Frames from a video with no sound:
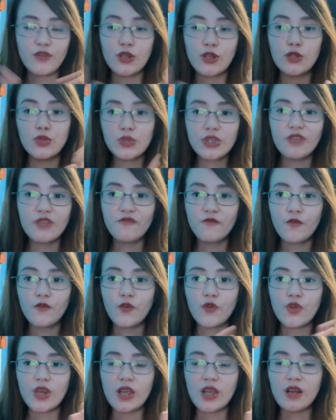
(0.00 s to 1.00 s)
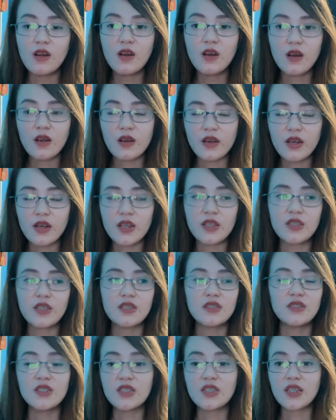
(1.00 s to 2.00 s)
looking for a card
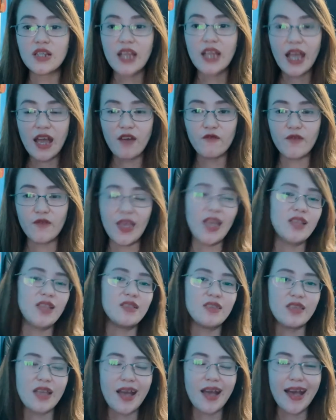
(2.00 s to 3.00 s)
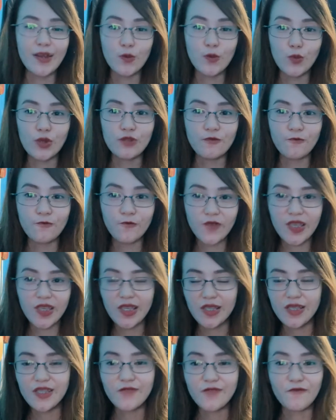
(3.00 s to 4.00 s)
that doesn't have any annual
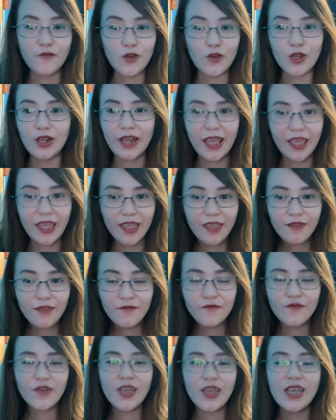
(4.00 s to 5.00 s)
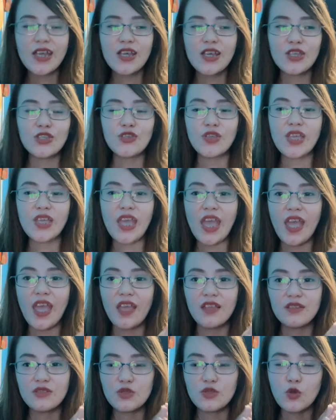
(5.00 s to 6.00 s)
fees for life, you
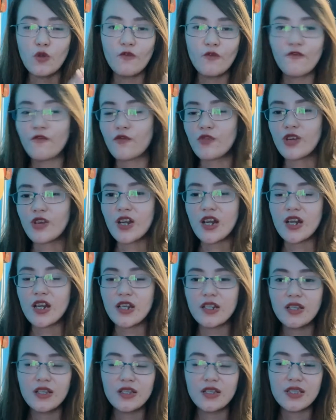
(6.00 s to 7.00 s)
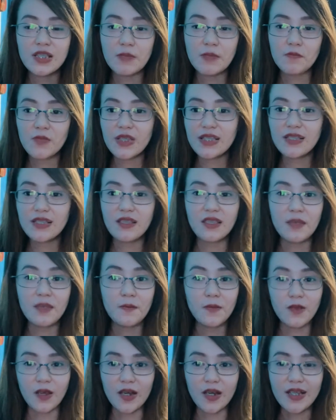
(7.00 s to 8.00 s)
can go for Simplicity
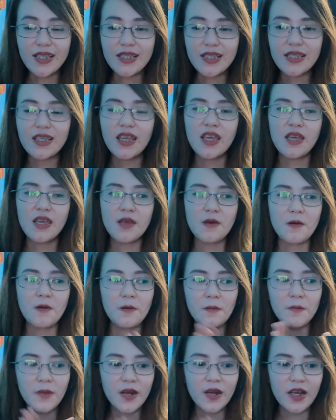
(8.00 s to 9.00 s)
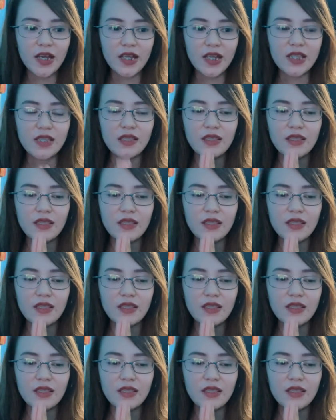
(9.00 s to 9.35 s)
Plus. But